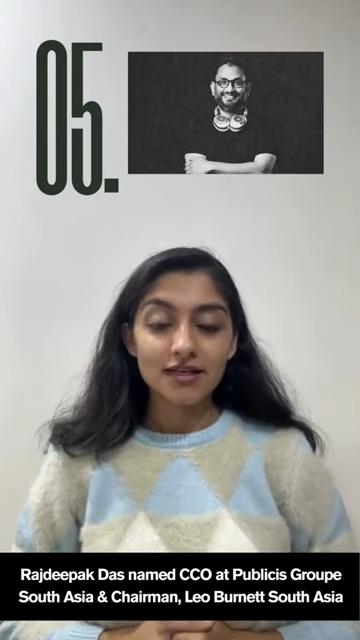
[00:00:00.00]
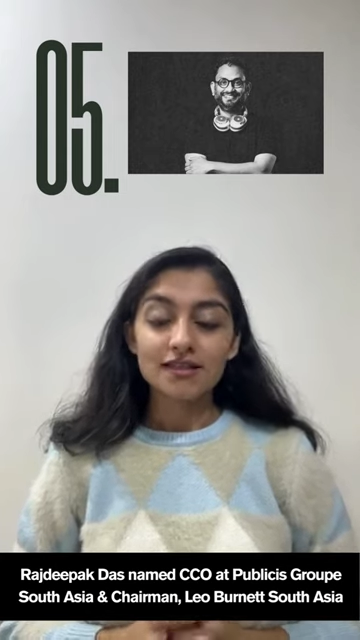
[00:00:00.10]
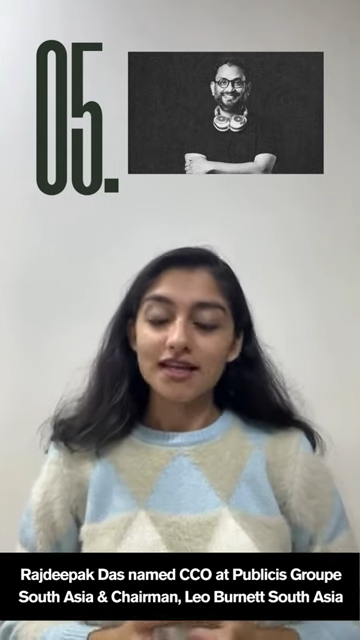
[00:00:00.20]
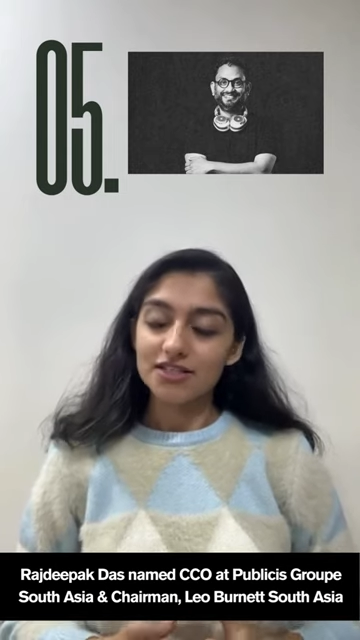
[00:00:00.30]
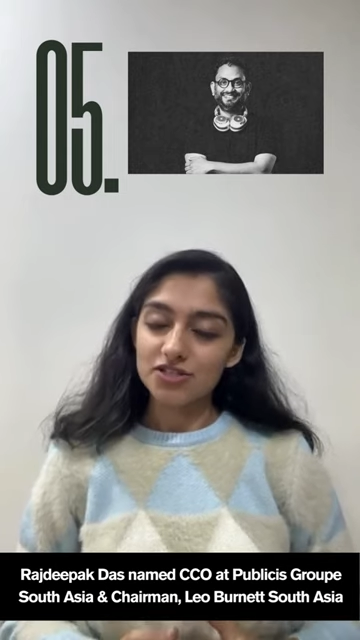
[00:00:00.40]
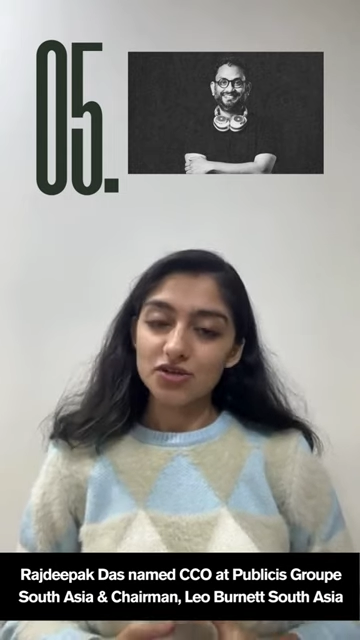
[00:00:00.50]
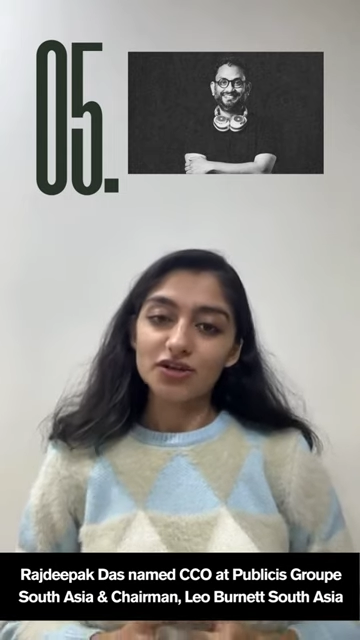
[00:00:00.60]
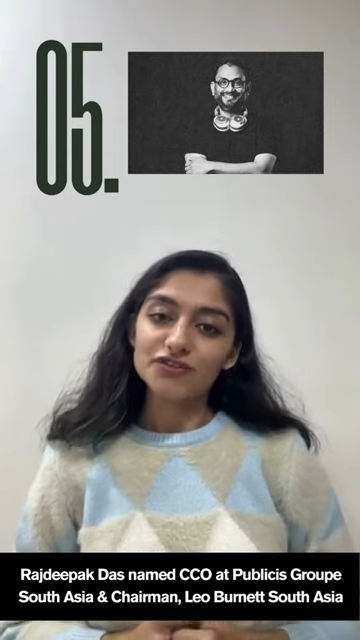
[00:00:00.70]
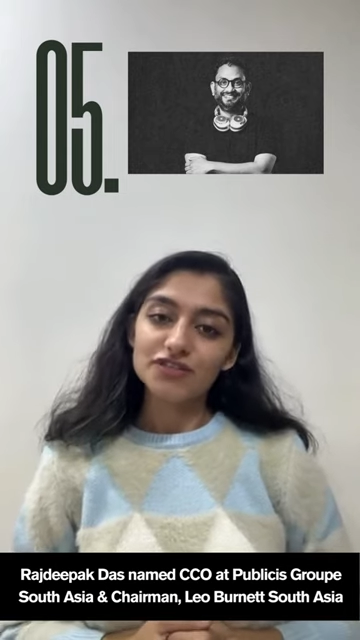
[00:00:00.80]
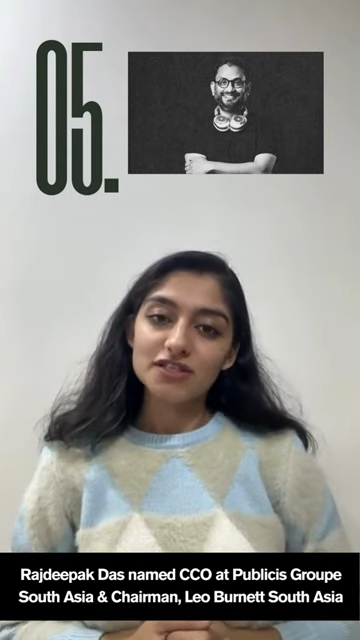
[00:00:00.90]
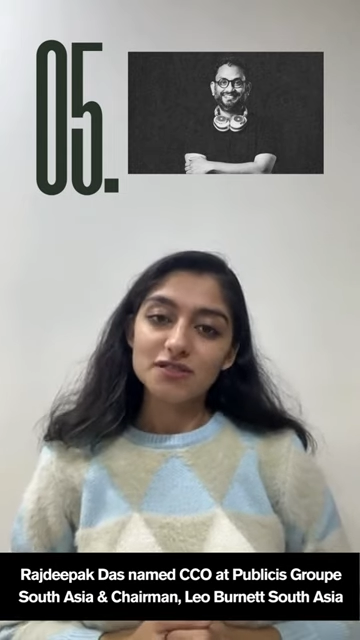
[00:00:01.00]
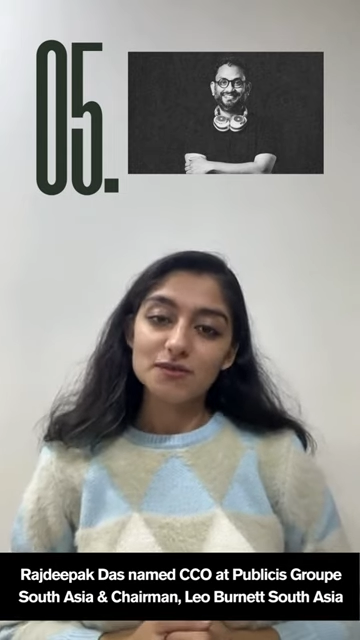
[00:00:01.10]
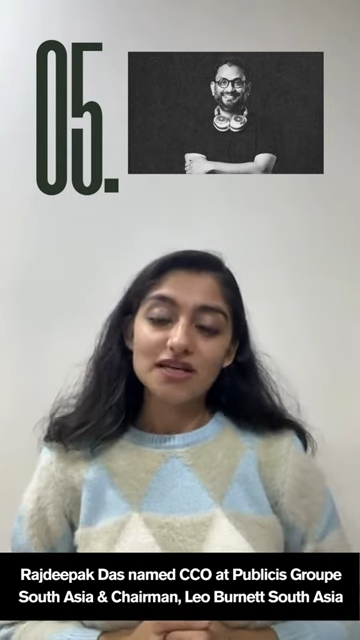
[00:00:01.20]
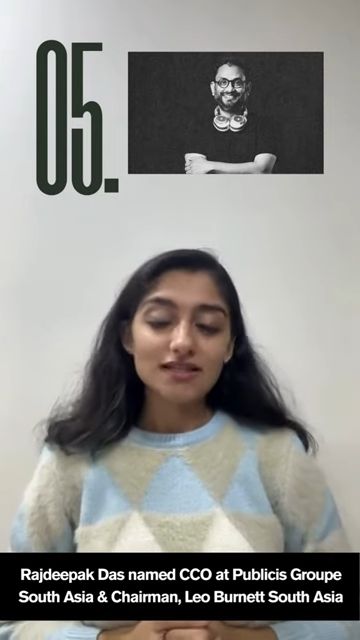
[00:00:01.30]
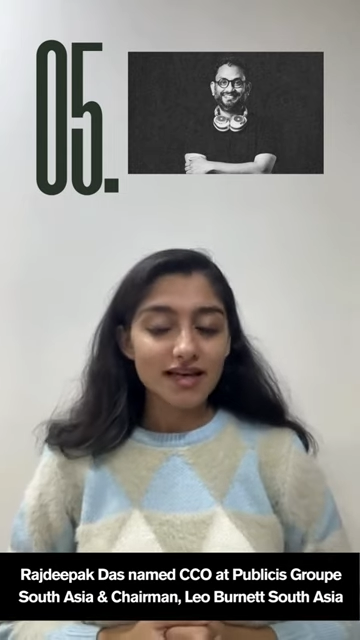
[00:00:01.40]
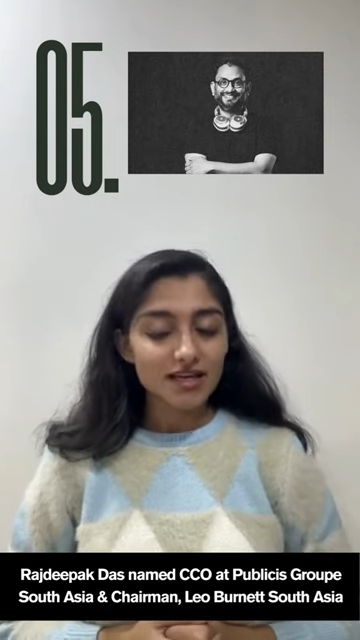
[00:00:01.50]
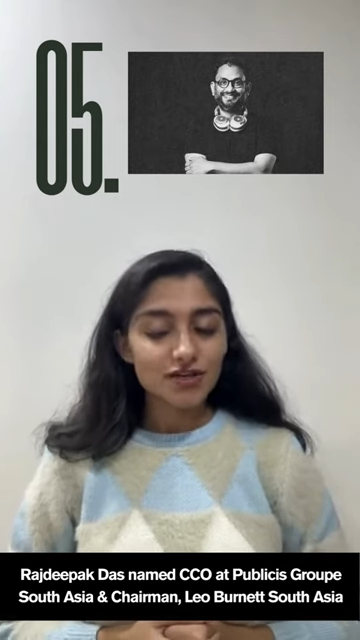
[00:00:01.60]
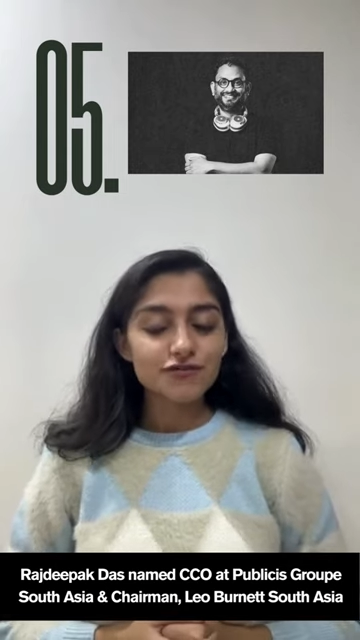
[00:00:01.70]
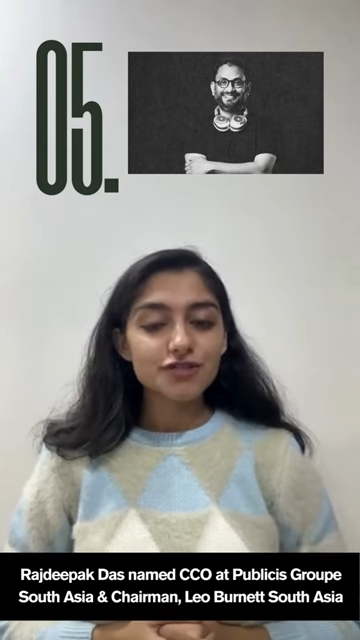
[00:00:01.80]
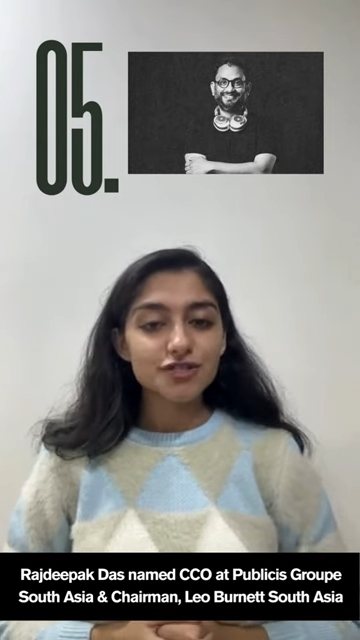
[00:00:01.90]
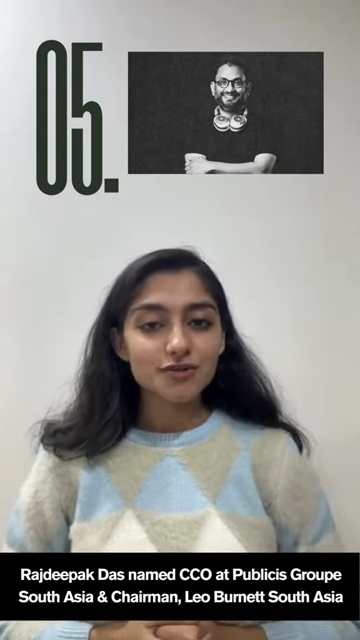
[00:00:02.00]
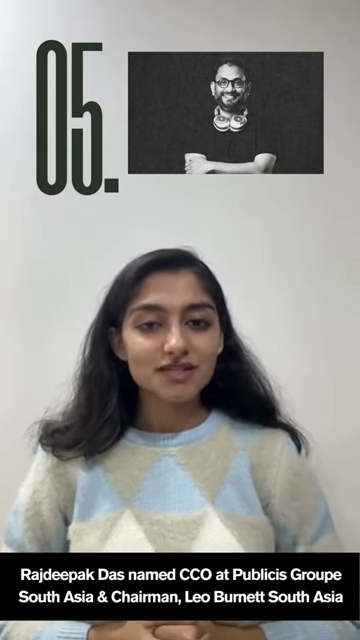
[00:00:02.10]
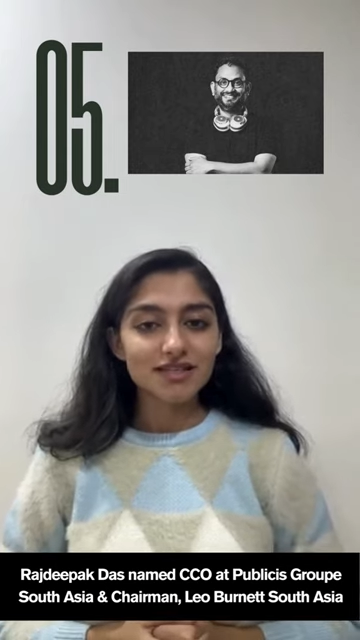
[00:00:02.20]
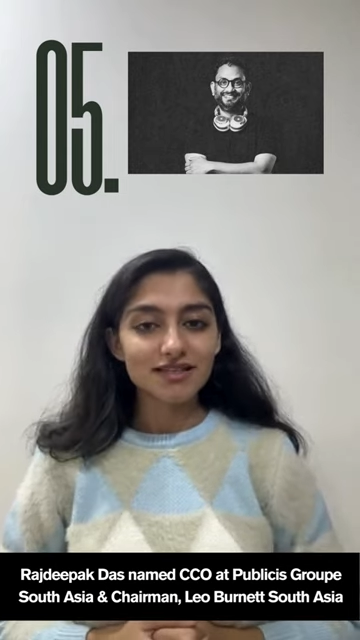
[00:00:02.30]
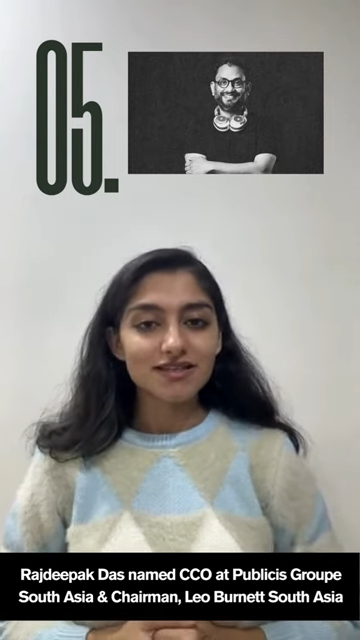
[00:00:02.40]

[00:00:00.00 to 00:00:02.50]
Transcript: That is all for this week. Thank you for tuning in.